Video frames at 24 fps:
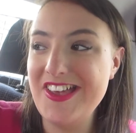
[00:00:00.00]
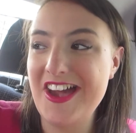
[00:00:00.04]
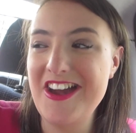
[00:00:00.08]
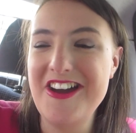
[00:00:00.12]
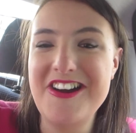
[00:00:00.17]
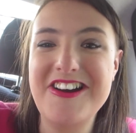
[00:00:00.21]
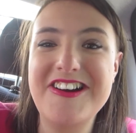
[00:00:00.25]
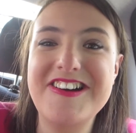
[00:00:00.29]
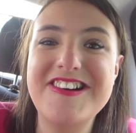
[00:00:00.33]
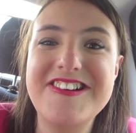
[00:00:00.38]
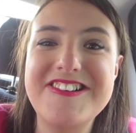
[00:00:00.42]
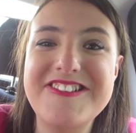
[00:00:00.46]

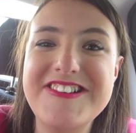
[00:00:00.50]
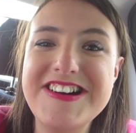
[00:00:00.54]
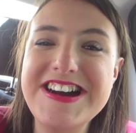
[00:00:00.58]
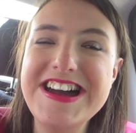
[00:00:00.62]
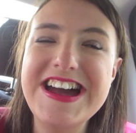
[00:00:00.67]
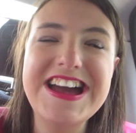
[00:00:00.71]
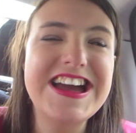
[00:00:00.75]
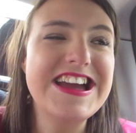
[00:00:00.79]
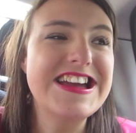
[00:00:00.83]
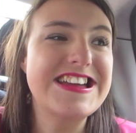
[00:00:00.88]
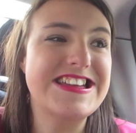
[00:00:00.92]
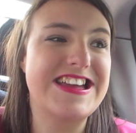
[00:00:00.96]
so
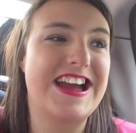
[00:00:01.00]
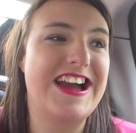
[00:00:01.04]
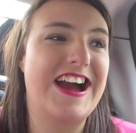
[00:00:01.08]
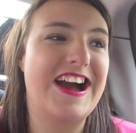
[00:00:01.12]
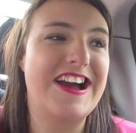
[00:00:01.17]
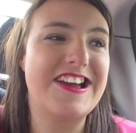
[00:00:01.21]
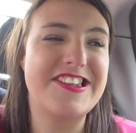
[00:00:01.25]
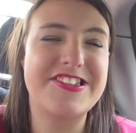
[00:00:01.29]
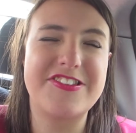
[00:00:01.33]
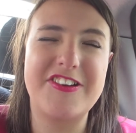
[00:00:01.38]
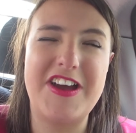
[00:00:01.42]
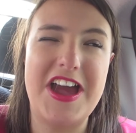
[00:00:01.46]
yeah,
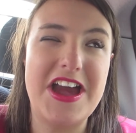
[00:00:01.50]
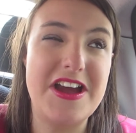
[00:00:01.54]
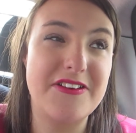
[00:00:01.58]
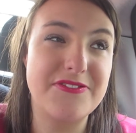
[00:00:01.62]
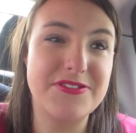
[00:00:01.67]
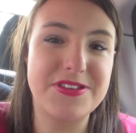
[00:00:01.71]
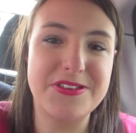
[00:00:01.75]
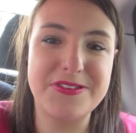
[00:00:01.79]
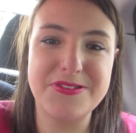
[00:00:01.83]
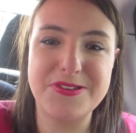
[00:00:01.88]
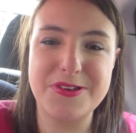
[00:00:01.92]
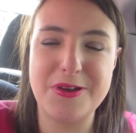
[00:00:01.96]
I swear
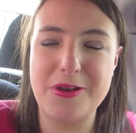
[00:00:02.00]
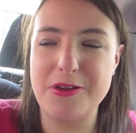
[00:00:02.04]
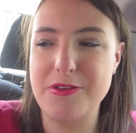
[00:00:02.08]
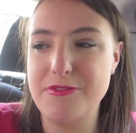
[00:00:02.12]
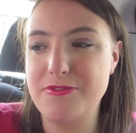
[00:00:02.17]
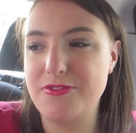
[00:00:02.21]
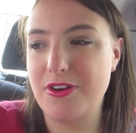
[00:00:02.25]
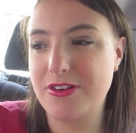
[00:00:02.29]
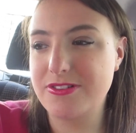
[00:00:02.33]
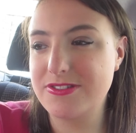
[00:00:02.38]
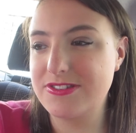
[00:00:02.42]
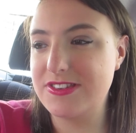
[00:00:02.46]
everything's
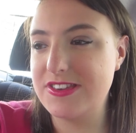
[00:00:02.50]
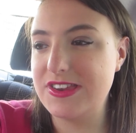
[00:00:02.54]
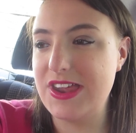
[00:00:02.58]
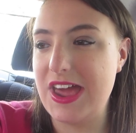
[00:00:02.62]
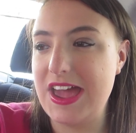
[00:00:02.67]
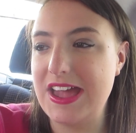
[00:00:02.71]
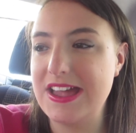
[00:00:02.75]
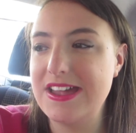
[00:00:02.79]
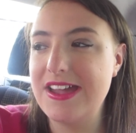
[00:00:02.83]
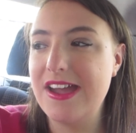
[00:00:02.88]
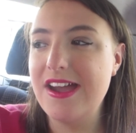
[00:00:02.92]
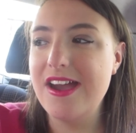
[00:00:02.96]
going wrong
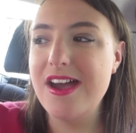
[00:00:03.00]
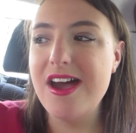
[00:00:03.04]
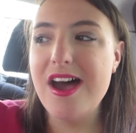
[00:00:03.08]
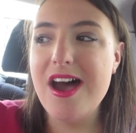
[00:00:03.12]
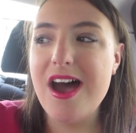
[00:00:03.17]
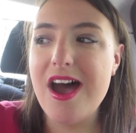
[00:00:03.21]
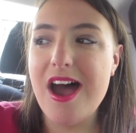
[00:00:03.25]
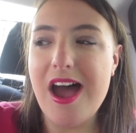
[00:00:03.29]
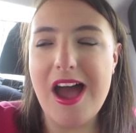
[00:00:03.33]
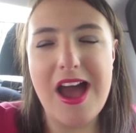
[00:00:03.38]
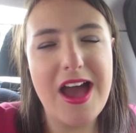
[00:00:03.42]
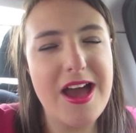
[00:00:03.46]
today.
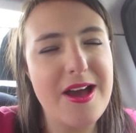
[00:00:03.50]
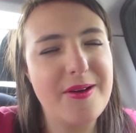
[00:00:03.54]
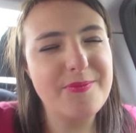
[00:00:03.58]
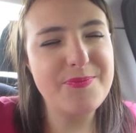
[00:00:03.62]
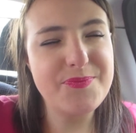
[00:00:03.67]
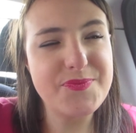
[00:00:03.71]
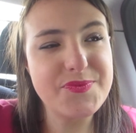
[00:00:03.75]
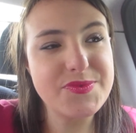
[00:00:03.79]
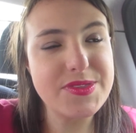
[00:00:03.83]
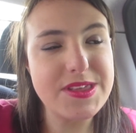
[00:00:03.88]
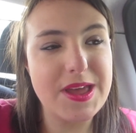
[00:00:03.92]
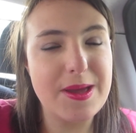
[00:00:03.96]

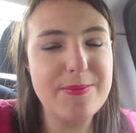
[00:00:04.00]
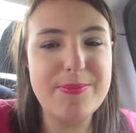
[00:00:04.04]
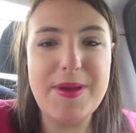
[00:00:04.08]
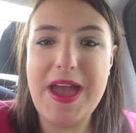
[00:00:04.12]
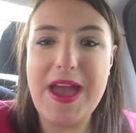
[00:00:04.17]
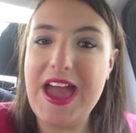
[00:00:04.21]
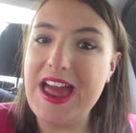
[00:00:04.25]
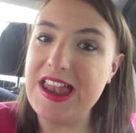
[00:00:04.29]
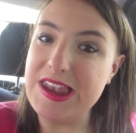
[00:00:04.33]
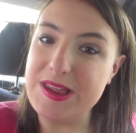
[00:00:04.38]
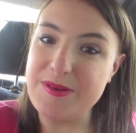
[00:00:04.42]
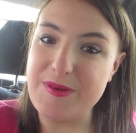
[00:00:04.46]
Um,
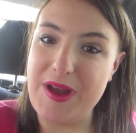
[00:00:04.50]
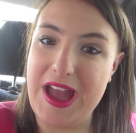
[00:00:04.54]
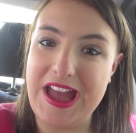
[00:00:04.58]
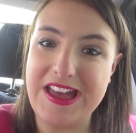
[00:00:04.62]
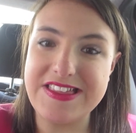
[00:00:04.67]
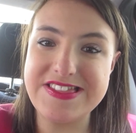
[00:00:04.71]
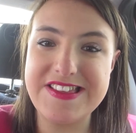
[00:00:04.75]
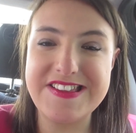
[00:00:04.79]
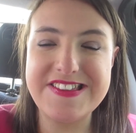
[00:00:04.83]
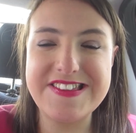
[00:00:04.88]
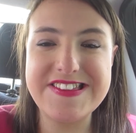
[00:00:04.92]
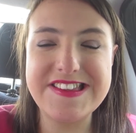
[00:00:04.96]
but anyway,
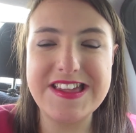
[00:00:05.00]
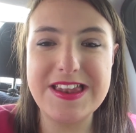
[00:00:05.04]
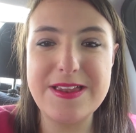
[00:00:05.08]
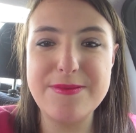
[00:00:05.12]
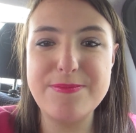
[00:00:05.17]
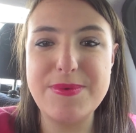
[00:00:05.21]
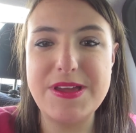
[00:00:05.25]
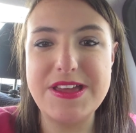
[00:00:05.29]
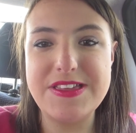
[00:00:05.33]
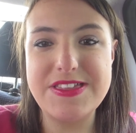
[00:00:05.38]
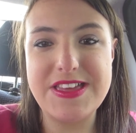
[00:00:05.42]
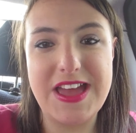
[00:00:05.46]
this is going
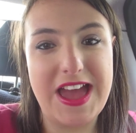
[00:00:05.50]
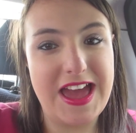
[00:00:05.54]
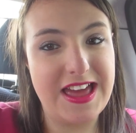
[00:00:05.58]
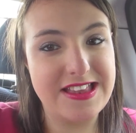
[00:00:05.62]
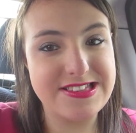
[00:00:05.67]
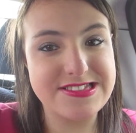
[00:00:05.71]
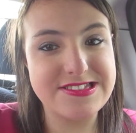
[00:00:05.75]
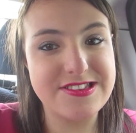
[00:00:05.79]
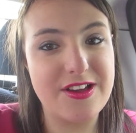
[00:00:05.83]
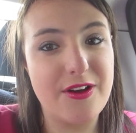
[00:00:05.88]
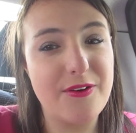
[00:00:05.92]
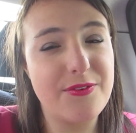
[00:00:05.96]
to be the
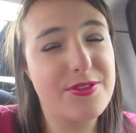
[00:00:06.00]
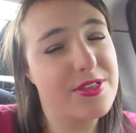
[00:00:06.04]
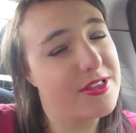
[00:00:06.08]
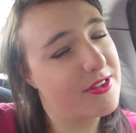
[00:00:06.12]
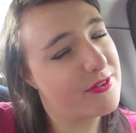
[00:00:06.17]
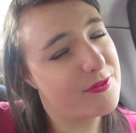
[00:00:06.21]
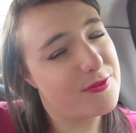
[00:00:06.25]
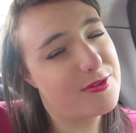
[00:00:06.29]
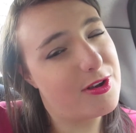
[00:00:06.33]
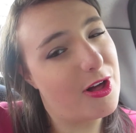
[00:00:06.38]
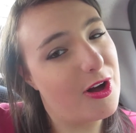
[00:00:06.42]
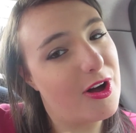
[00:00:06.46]
end of this
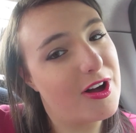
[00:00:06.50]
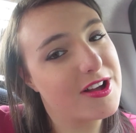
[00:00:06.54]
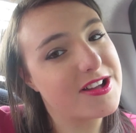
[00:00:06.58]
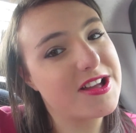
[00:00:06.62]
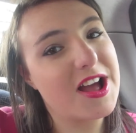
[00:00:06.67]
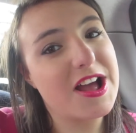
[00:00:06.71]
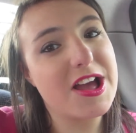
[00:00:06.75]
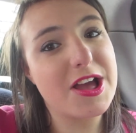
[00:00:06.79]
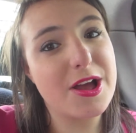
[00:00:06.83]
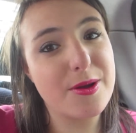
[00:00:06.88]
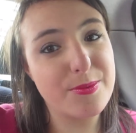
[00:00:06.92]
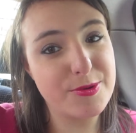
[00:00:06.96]
vlog.
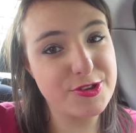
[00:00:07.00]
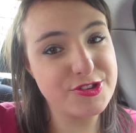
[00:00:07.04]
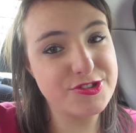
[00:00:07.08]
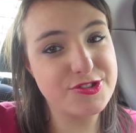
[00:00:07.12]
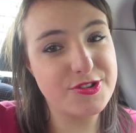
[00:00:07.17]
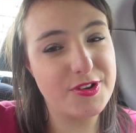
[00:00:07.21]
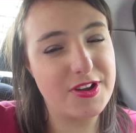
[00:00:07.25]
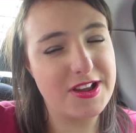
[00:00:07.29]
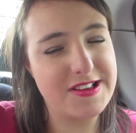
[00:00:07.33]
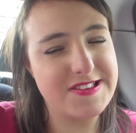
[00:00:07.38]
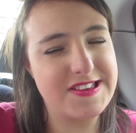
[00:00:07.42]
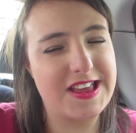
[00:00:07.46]
I hope you
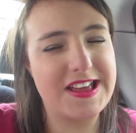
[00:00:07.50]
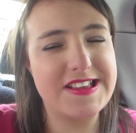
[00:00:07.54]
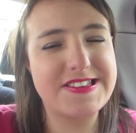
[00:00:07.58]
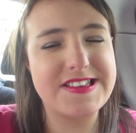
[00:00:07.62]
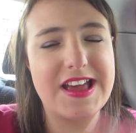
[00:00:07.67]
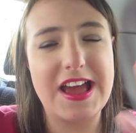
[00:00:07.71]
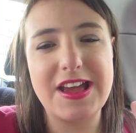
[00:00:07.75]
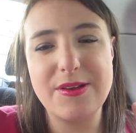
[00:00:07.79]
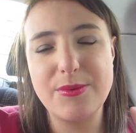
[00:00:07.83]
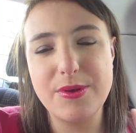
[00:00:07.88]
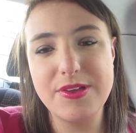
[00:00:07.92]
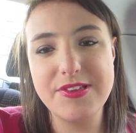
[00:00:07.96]
enjoyed it.
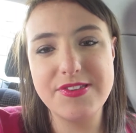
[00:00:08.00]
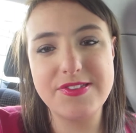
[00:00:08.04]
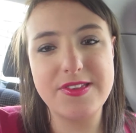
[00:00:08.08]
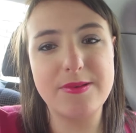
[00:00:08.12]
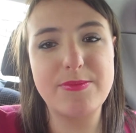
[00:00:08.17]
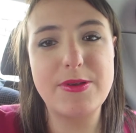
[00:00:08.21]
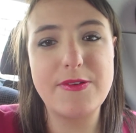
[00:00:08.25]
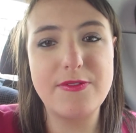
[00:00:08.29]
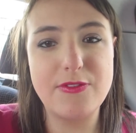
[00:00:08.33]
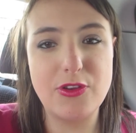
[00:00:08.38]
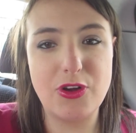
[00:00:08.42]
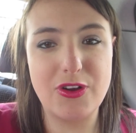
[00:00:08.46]
I will still
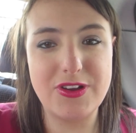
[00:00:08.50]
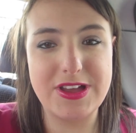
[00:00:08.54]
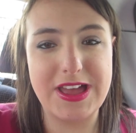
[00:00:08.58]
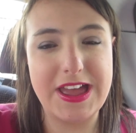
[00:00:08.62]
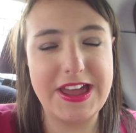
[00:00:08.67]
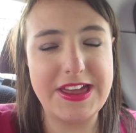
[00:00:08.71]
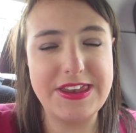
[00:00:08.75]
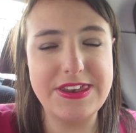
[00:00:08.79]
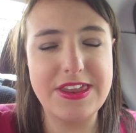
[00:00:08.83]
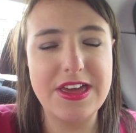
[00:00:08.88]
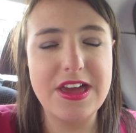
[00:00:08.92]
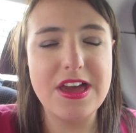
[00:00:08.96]
be
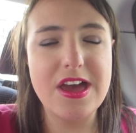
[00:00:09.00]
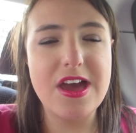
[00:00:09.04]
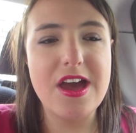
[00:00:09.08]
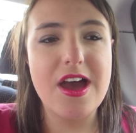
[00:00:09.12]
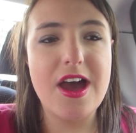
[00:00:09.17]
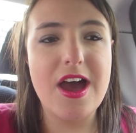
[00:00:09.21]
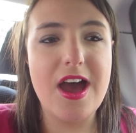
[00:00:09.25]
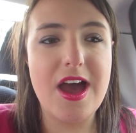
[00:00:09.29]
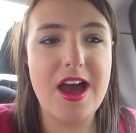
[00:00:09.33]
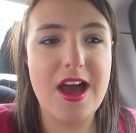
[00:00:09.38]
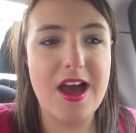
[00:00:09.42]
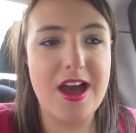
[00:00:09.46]
vlogging
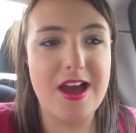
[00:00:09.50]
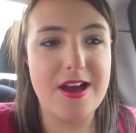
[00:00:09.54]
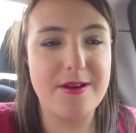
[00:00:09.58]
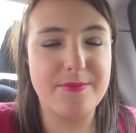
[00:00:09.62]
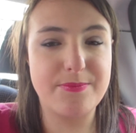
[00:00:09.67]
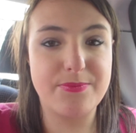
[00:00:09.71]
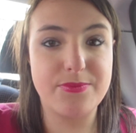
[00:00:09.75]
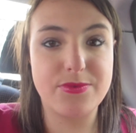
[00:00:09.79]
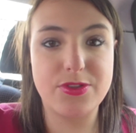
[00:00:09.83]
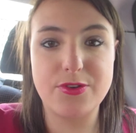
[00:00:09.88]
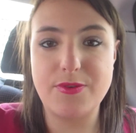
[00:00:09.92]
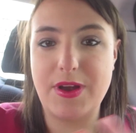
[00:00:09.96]

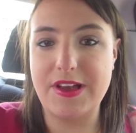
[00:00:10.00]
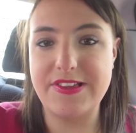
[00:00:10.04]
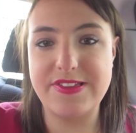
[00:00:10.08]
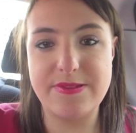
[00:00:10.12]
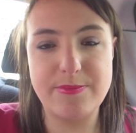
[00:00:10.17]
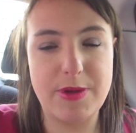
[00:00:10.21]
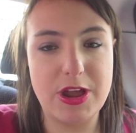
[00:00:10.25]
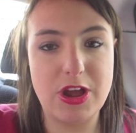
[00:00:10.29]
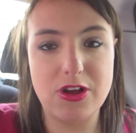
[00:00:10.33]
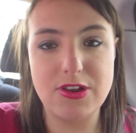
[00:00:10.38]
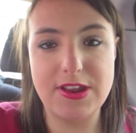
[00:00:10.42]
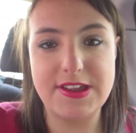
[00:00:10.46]
um, the rest of
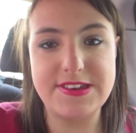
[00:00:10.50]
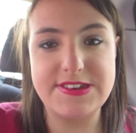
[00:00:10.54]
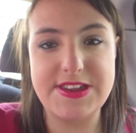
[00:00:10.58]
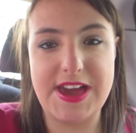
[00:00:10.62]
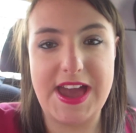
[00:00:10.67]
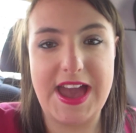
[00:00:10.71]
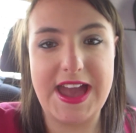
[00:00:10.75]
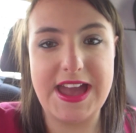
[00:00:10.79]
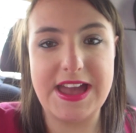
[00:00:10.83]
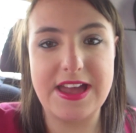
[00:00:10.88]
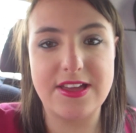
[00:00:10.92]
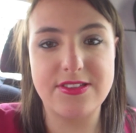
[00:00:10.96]
my
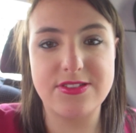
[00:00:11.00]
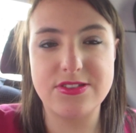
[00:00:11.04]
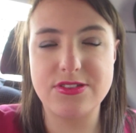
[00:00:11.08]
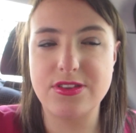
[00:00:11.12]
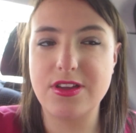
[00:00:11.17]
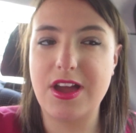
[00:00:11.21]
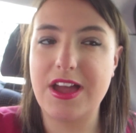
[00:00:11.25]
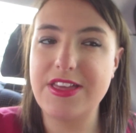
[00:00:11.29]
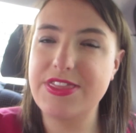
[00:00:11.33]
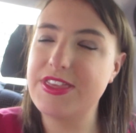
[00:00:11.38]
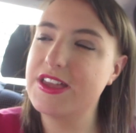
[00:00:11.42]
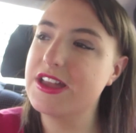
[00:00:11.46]
holiday and
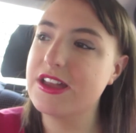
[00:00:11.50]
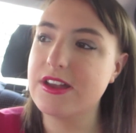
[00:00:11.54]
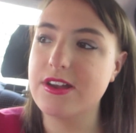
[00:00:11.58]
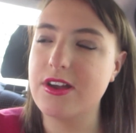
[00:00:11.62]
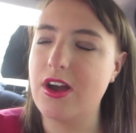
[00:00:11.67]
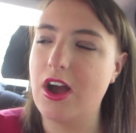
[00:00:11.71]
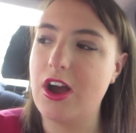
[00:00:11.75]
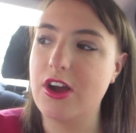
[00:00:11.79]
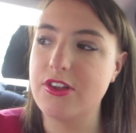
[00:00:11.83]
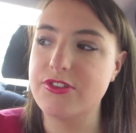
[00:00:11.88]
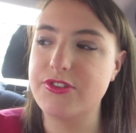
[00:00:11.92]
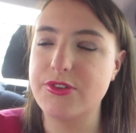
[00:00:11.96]
I think
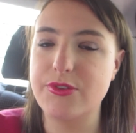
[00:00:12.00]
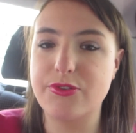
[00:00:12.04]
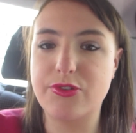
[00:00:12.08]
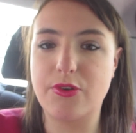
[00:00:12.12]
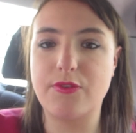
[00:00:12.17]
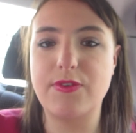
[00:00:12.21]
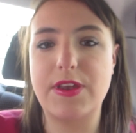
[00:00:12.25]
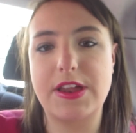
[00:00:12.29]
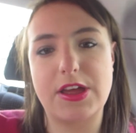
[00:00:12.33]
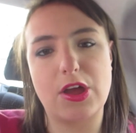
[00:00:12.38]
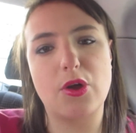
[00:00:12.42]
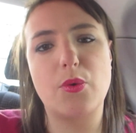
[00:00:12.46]
I'll do
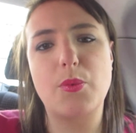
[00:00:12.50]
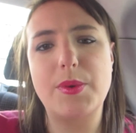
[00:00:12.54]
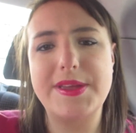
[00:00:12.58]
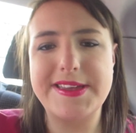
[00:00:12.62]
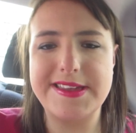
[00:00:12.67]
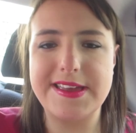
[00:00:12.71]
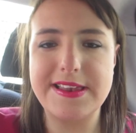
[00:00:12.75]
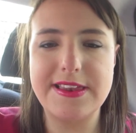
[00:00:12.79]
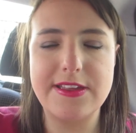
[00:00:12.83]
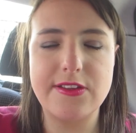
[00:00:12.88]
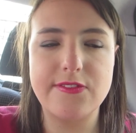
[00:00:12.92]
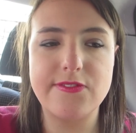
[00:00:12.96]
sort of like a
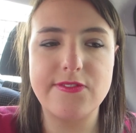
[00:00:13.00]
weekly